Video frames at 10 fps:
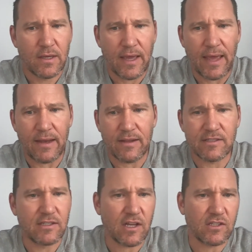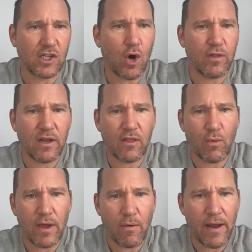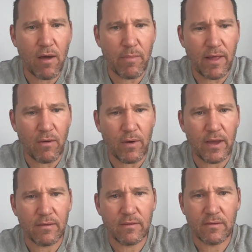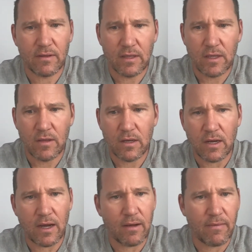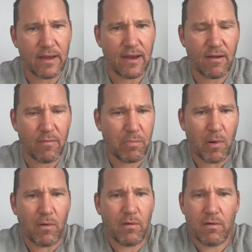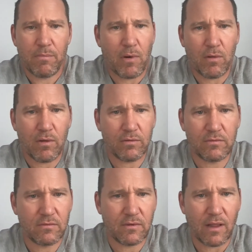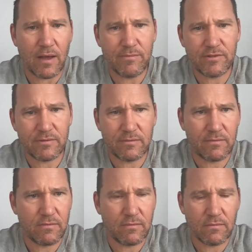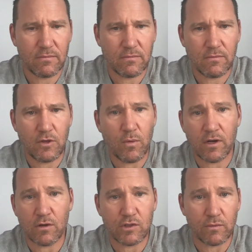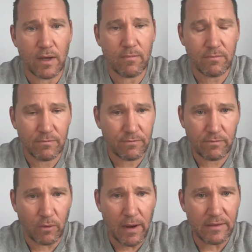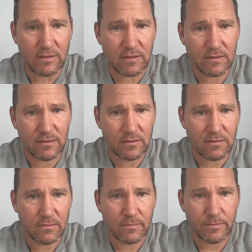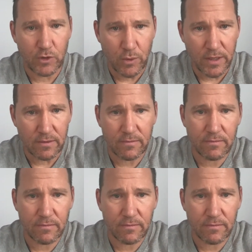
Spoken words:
And it doesn't go the other way around, by the way. I know polo clubs, you want to go swim? Great. Do it.